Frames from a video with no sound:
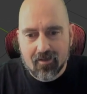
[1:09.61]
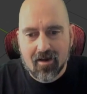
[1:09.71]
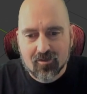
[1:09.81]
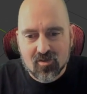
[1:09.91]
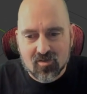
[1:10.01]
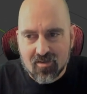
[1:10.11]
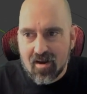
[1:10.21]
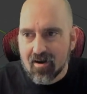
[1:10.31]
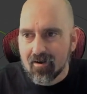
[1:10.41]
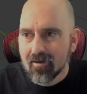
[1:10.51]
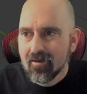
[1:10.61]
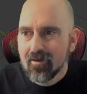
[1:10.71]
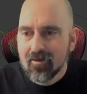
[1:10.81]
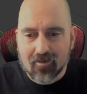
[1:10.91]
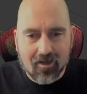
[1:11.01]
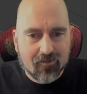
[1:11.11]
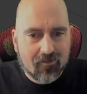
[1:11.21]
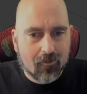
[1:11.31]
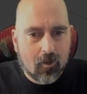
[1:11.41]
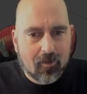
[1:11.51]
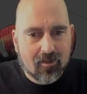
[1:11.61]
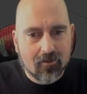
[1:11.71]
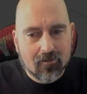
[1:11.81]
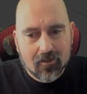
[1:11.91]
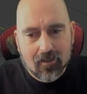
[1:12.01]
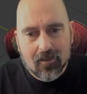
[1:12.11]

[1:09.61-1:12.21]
They're just there, right? So no big deal.